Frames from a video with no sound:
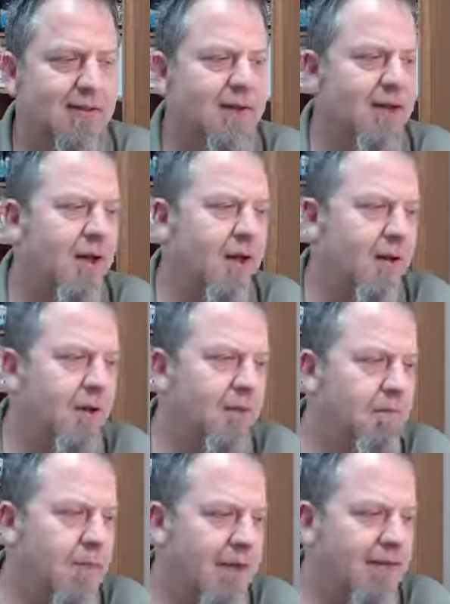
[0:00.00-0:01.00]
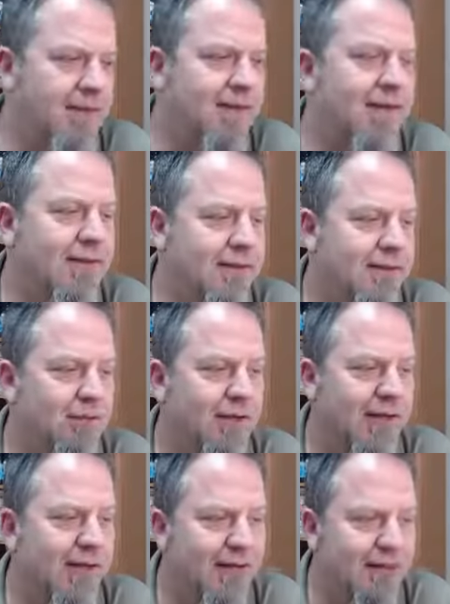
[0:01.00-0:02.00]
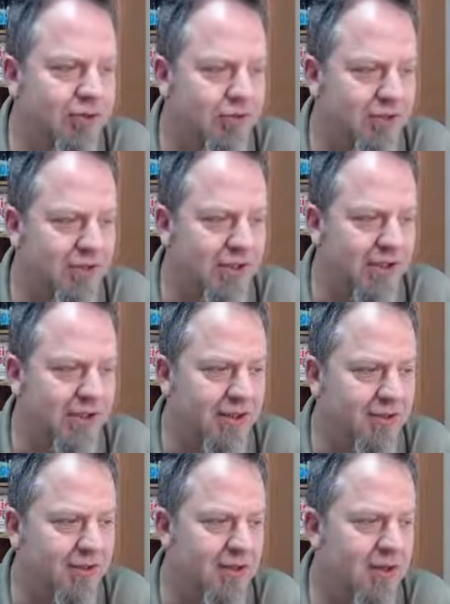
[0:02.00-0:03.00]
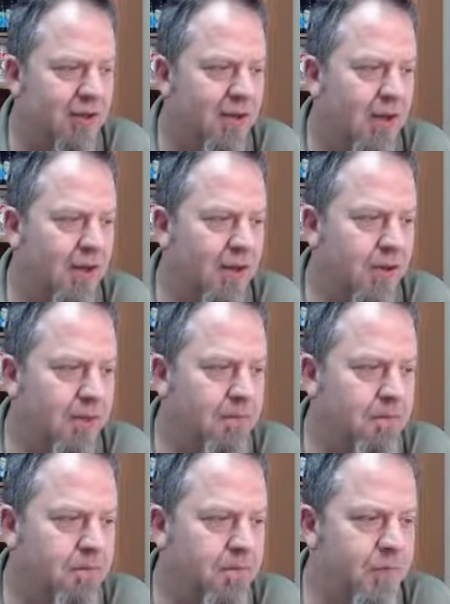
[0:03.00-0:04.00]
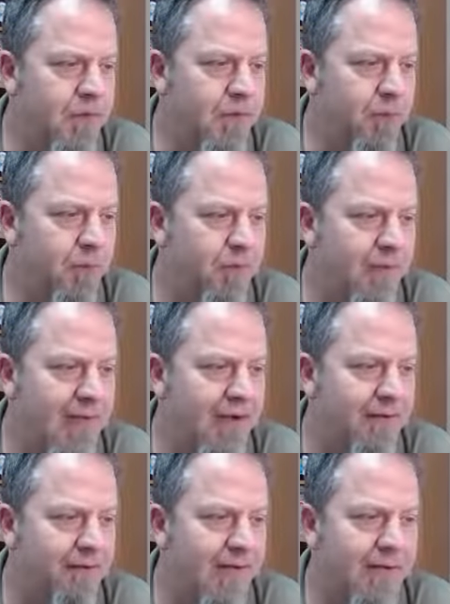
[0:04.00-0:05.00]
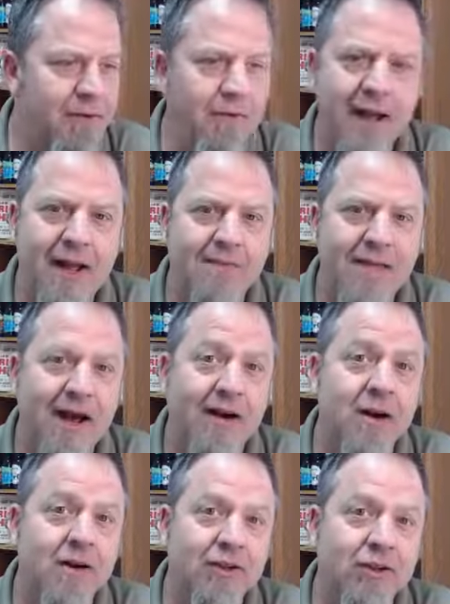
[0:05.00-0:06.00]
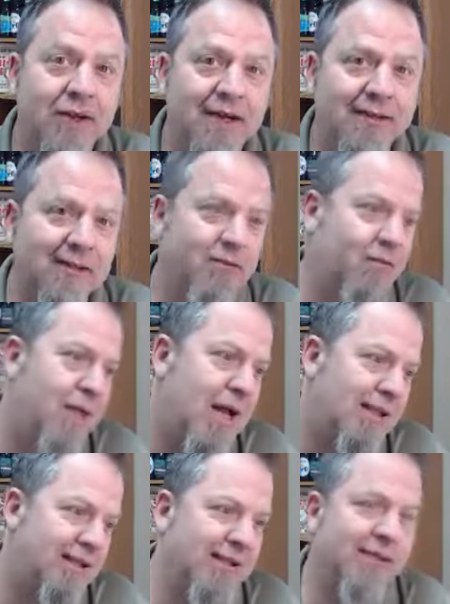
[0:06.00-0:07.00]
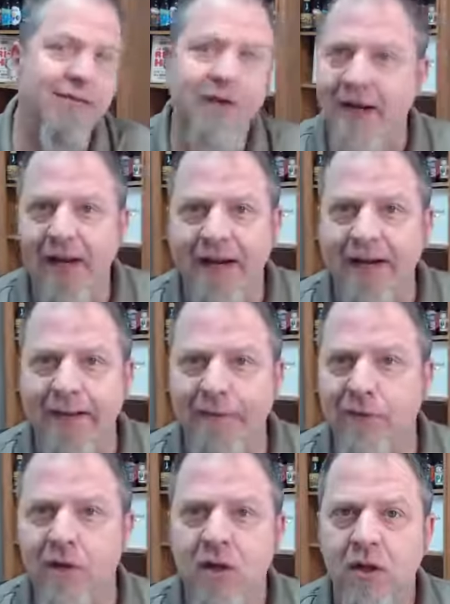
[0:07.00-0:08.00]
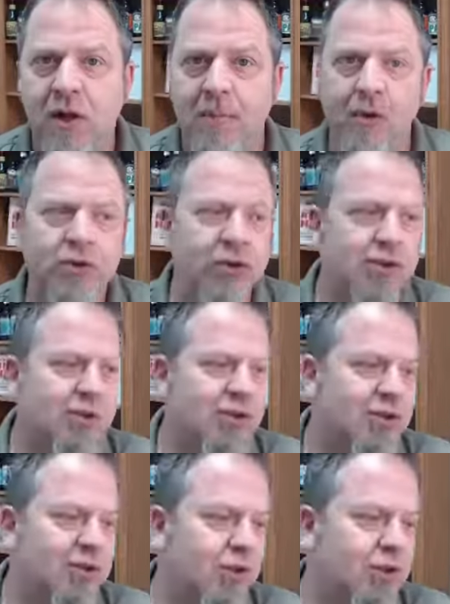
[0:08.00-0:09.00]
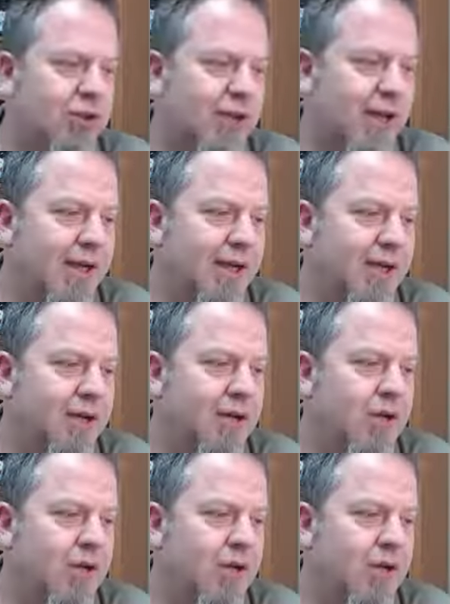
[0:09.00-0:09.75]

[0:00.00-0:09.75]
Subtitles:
I think that it's very interesting, you know, that you have that contrast of positive and negative emotions associated